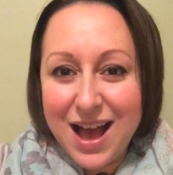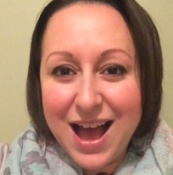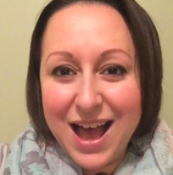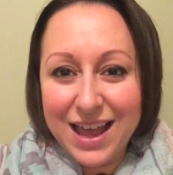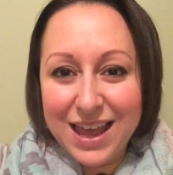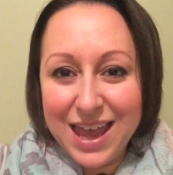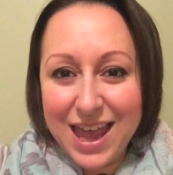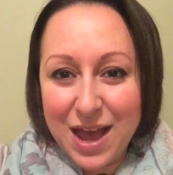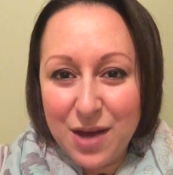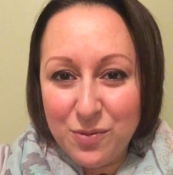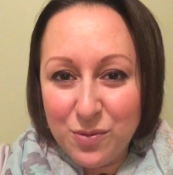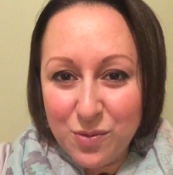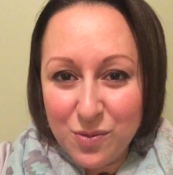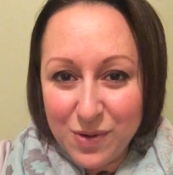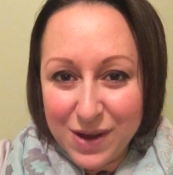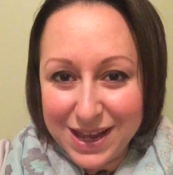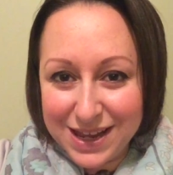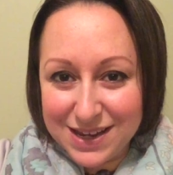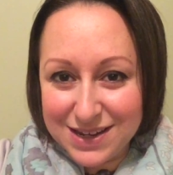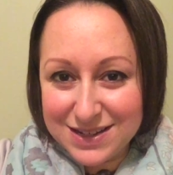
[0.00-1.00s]
I can't
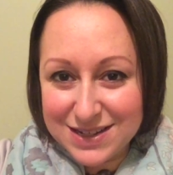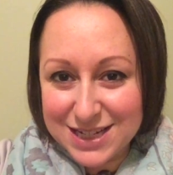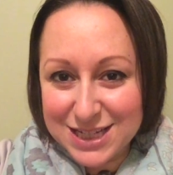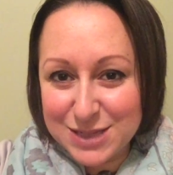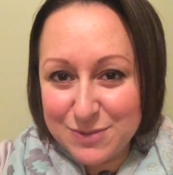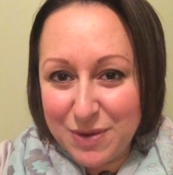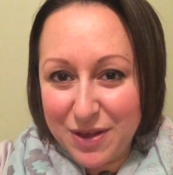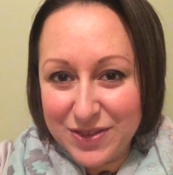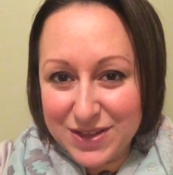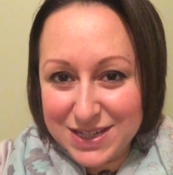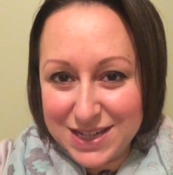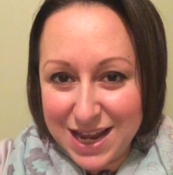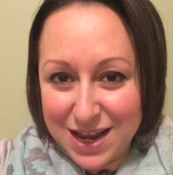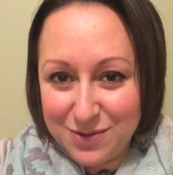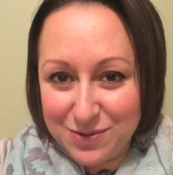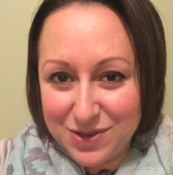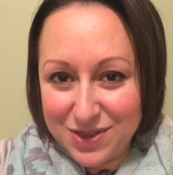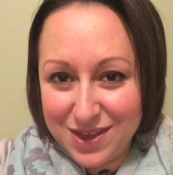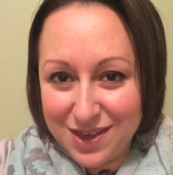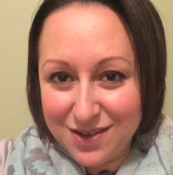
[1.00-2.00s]
wait to spend the
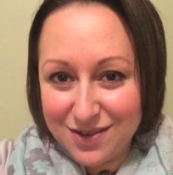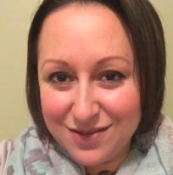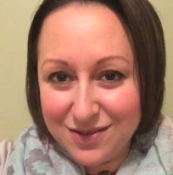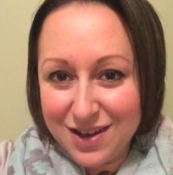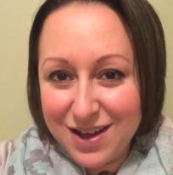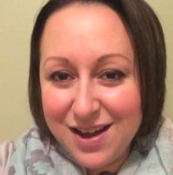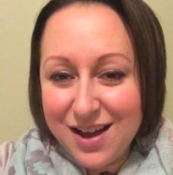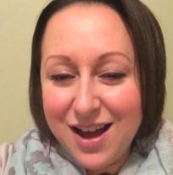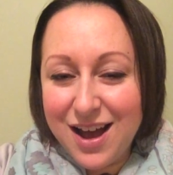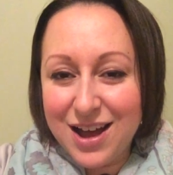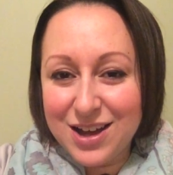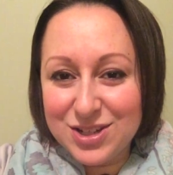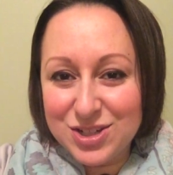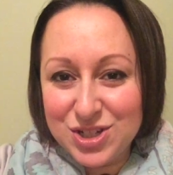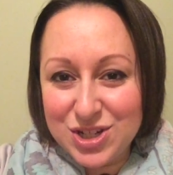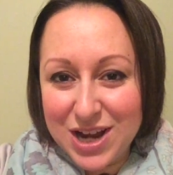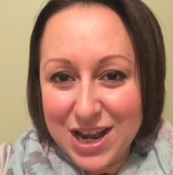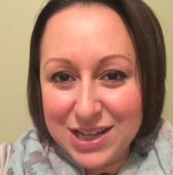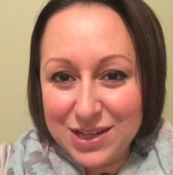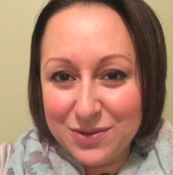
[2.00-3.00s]
day with you on
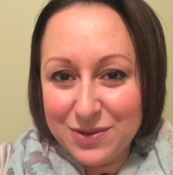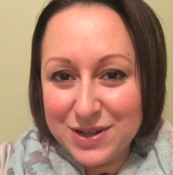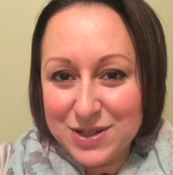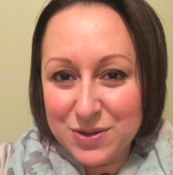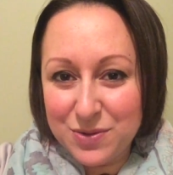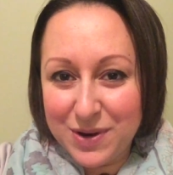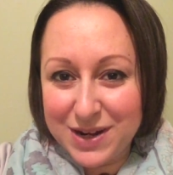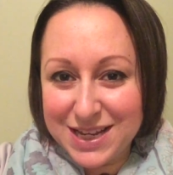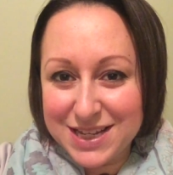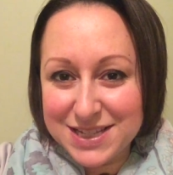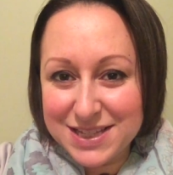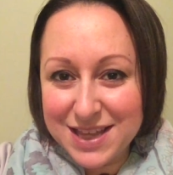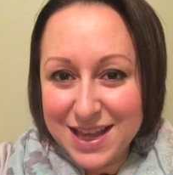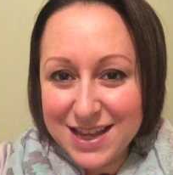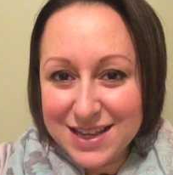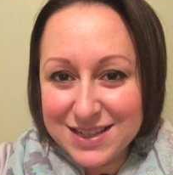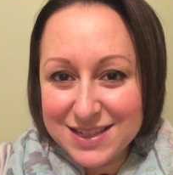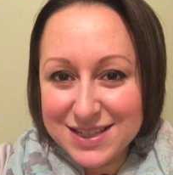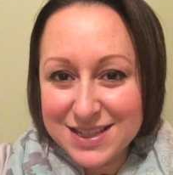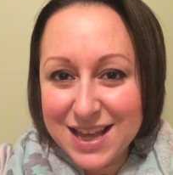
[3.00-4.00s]
January
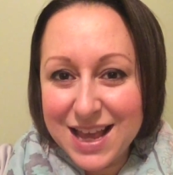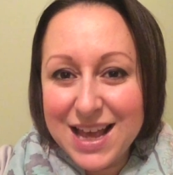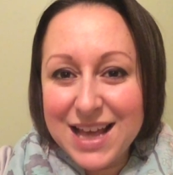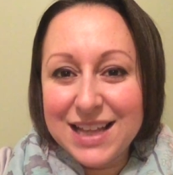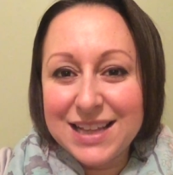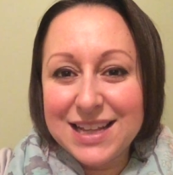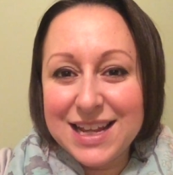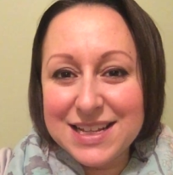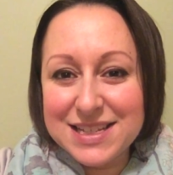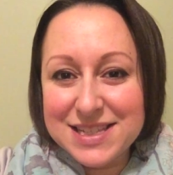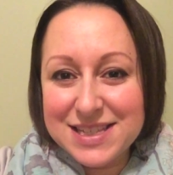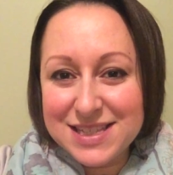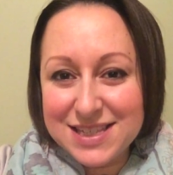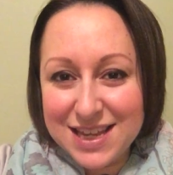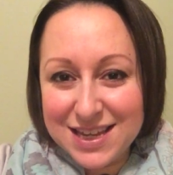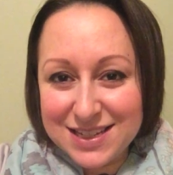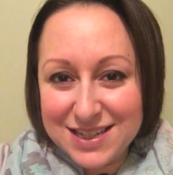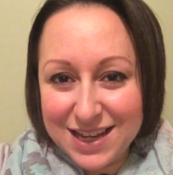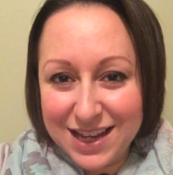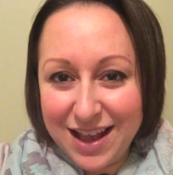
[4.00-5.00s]
26th. Let's
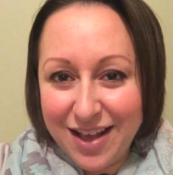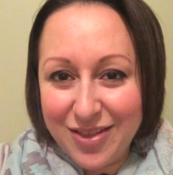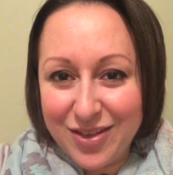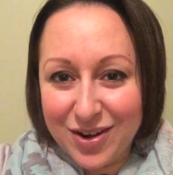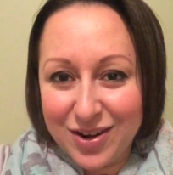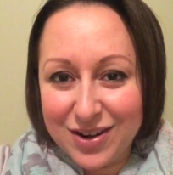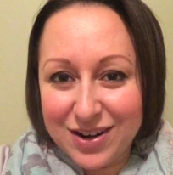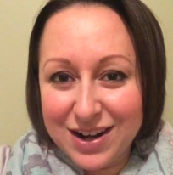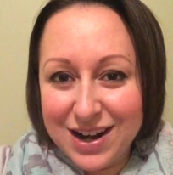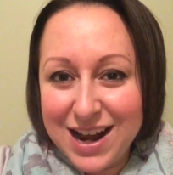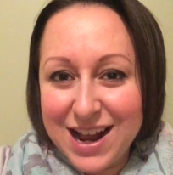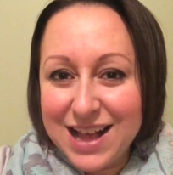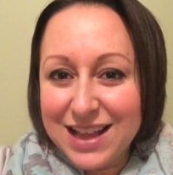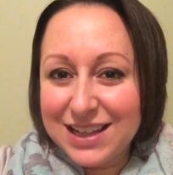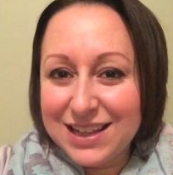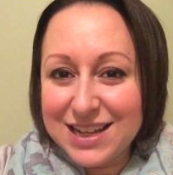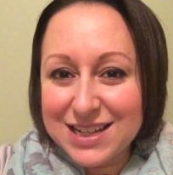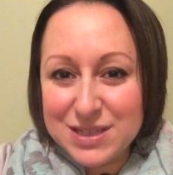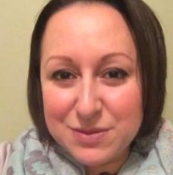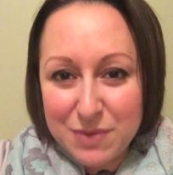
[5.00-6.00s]
sit together.
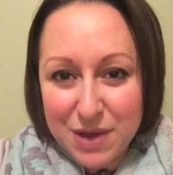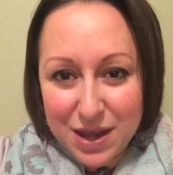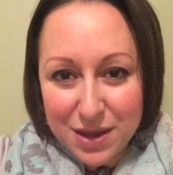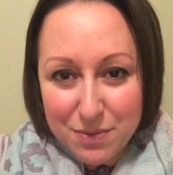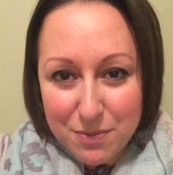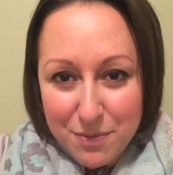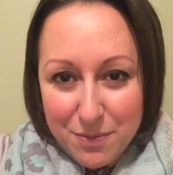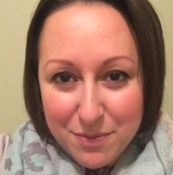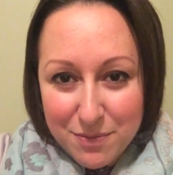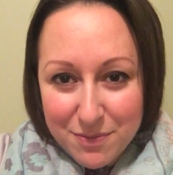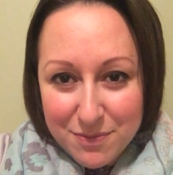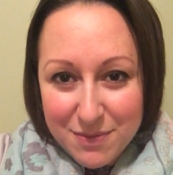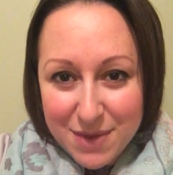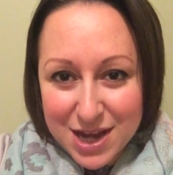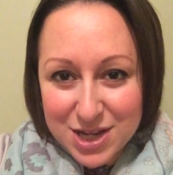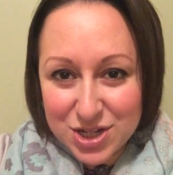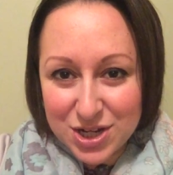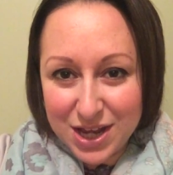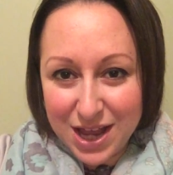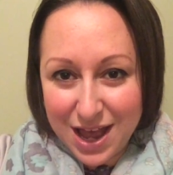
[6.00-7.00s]
Let's make
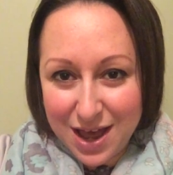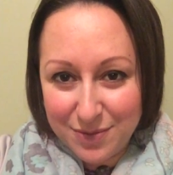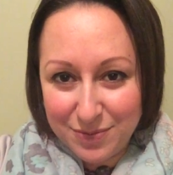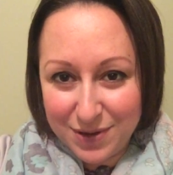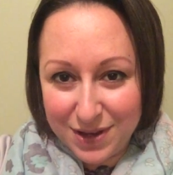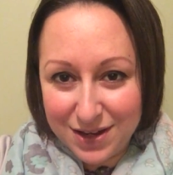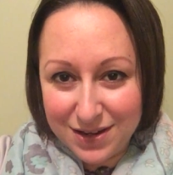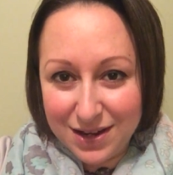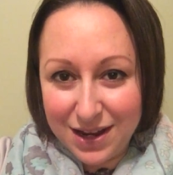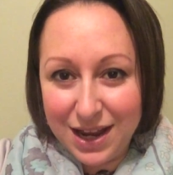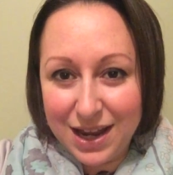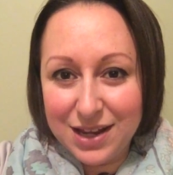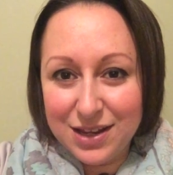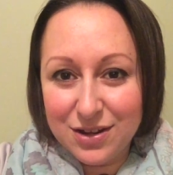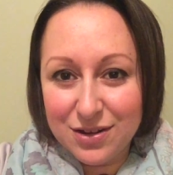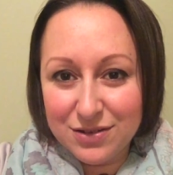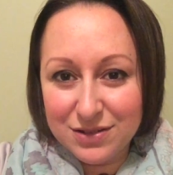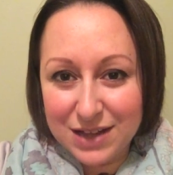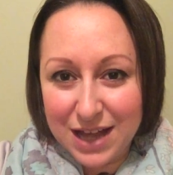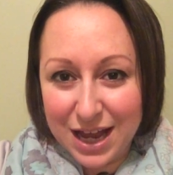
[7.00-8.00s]
magic happen in
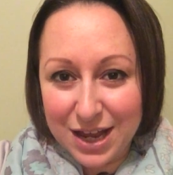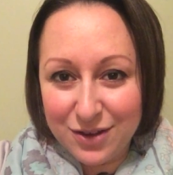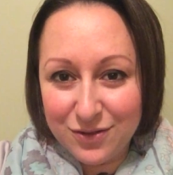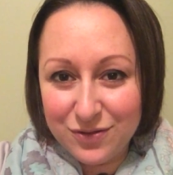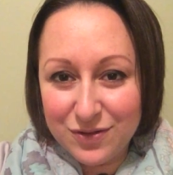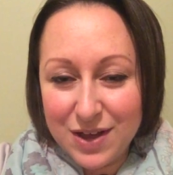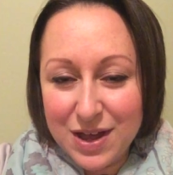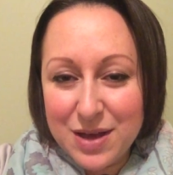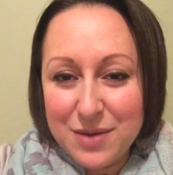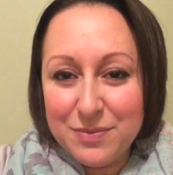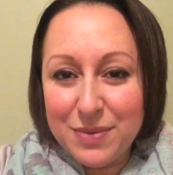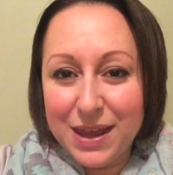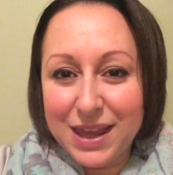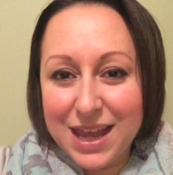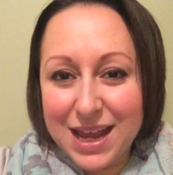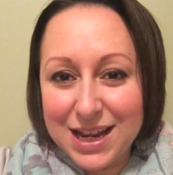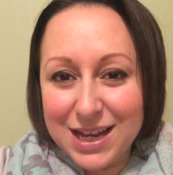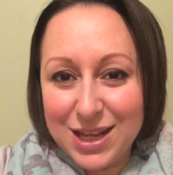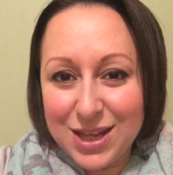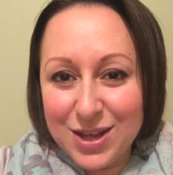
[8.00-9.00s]
your life by
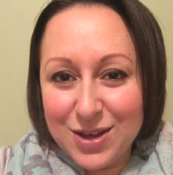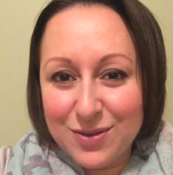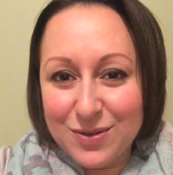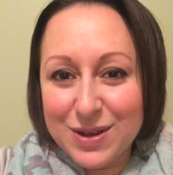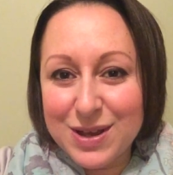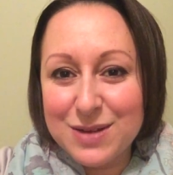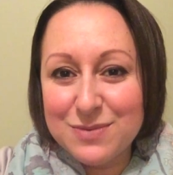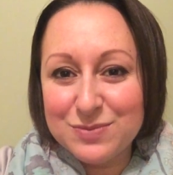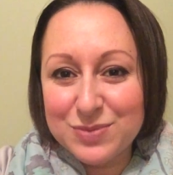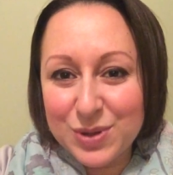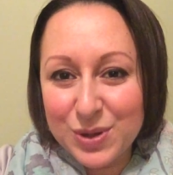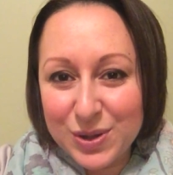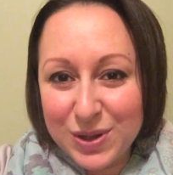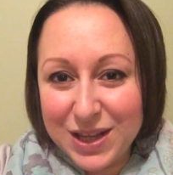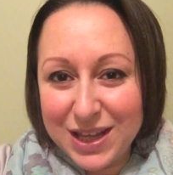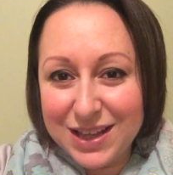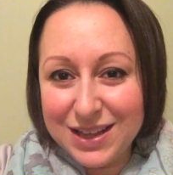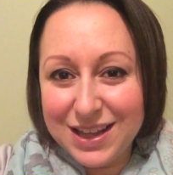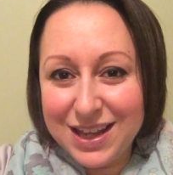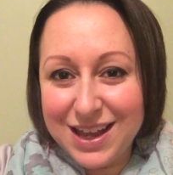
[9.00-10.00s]
getting you
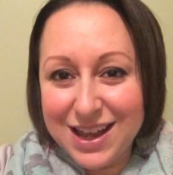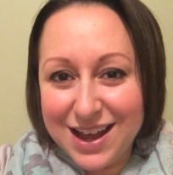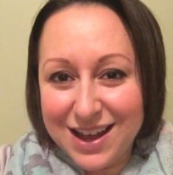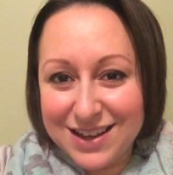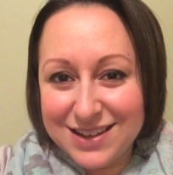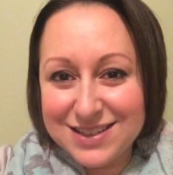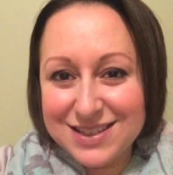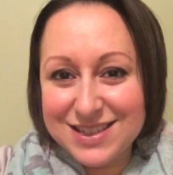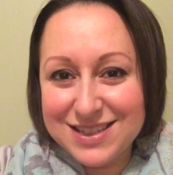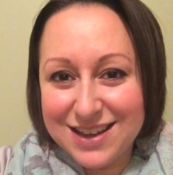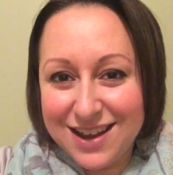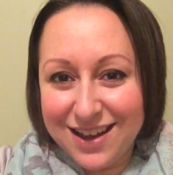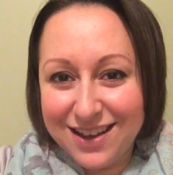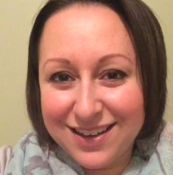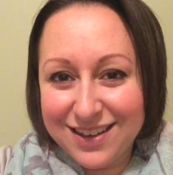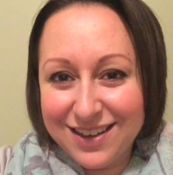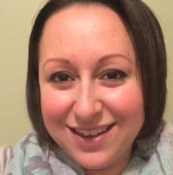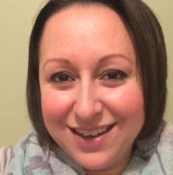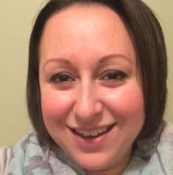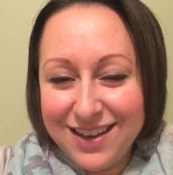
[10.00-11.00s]
completely
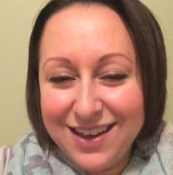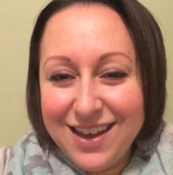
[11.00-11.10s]
unstuck.